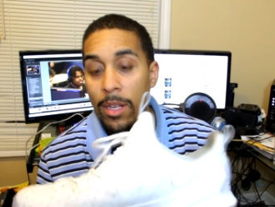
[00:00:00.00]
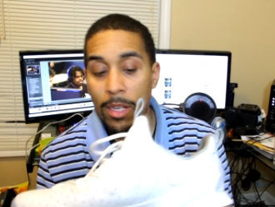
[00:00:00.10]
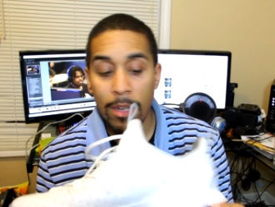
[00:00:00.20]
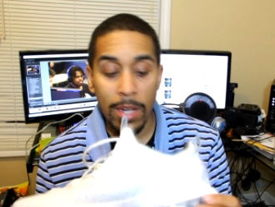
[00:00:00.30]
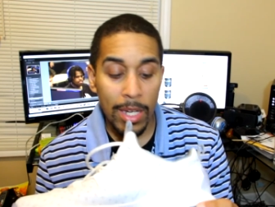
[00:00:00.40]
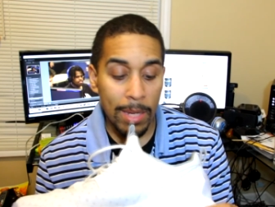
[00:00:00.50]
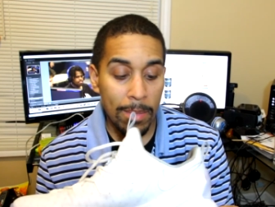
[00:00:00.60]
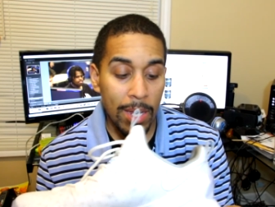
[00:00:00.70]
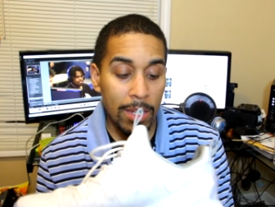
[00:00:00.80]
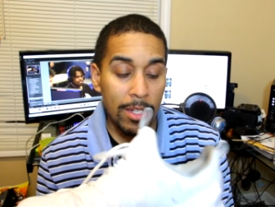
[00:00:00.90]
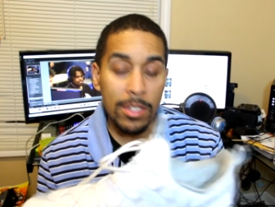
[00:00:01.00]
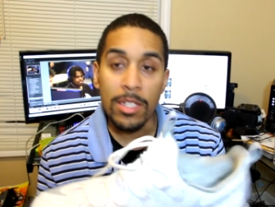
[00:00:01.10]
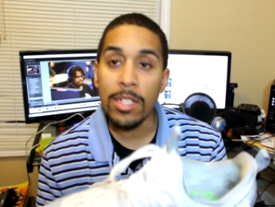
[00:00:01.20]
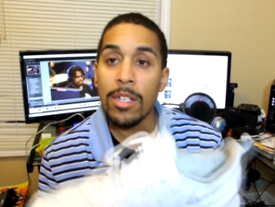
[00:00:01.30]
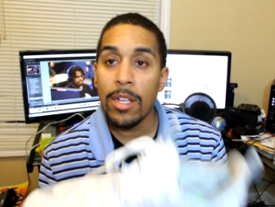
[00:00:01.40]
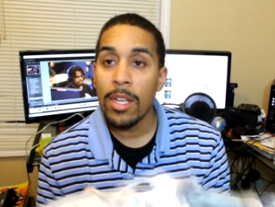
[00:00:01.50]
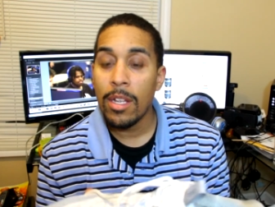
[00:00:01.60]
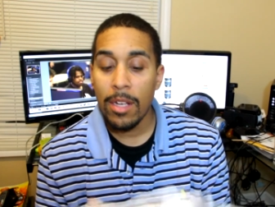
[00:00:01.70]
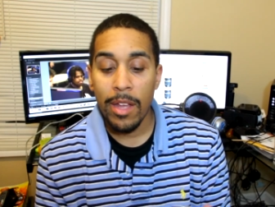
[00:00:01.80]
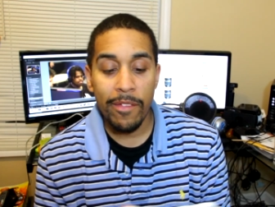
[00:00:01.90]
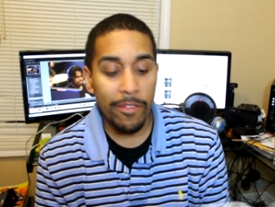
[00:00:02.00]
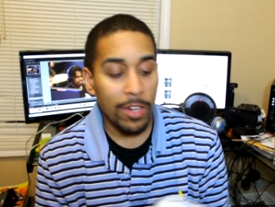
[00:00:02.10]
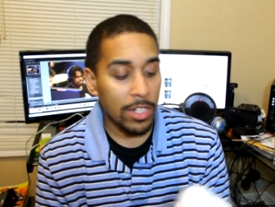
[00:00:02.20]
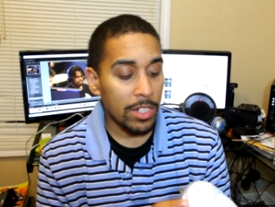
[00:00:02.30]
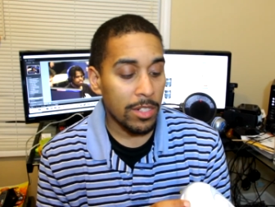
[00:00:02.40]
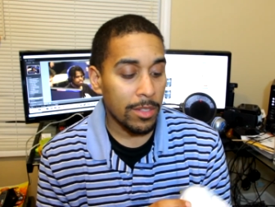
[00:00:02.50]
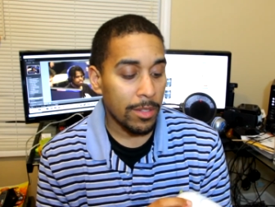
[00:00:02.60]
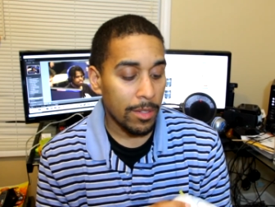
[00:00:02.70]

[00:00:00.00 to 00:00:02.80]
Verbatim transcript: You know, they keep that cushion, that friction.